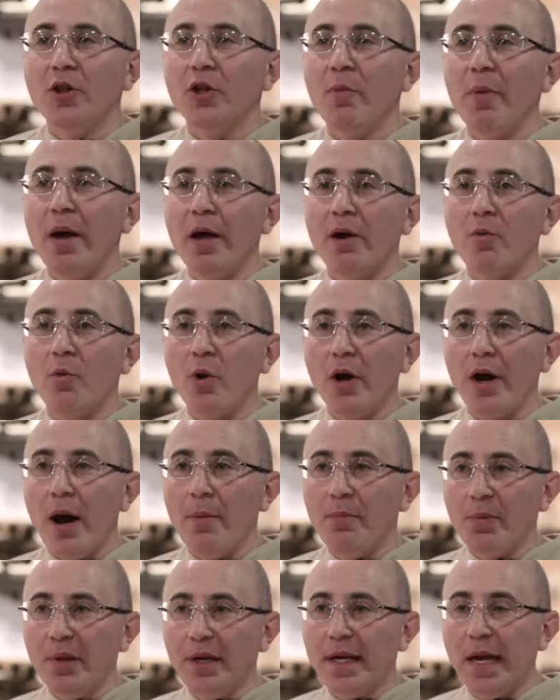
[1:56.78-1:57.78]
No matter what
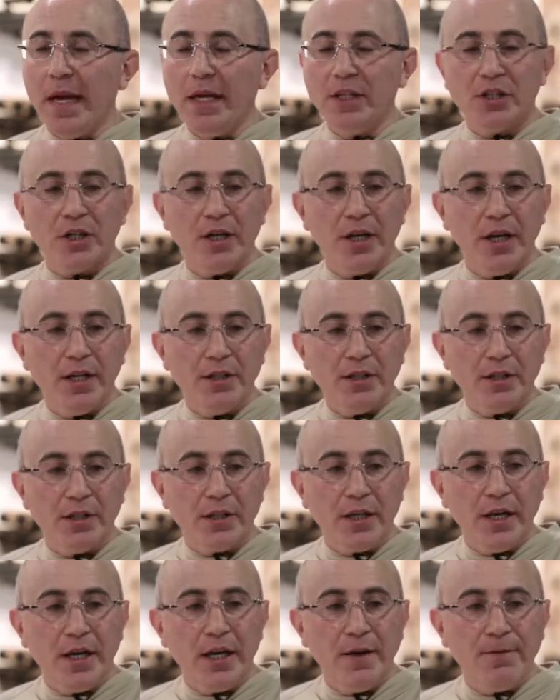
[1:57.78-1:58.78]
application
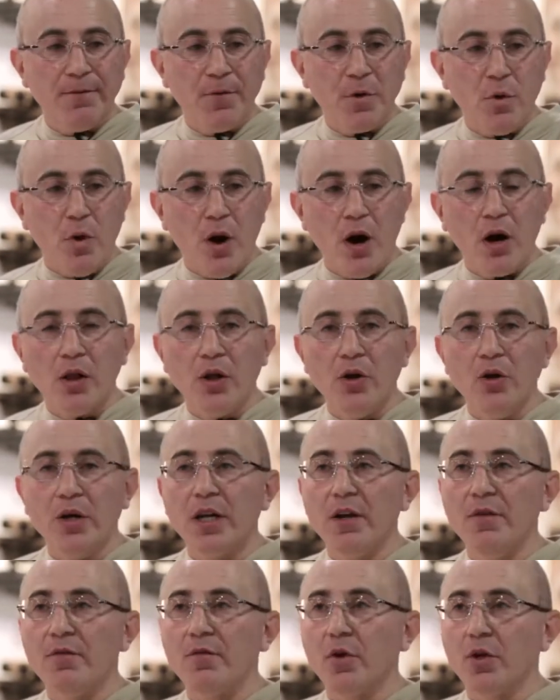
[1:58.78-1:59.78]
is, if you are
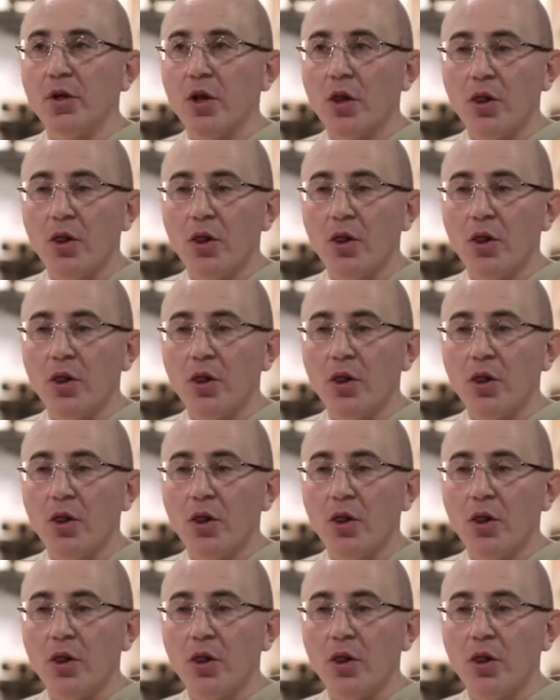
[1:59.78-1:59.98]
looking for